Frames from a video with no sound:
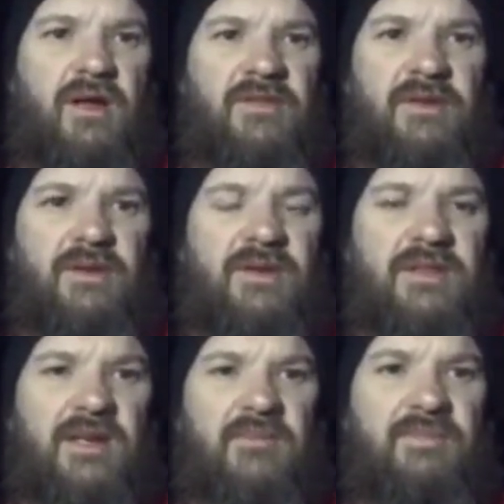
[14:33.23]
So I
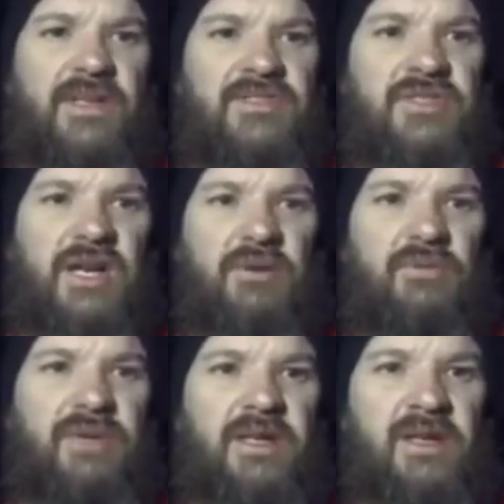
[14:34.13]
think our best shot
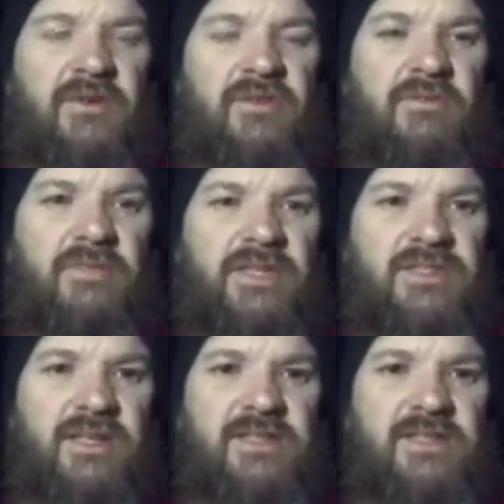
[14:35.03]
would be to go to the Mission.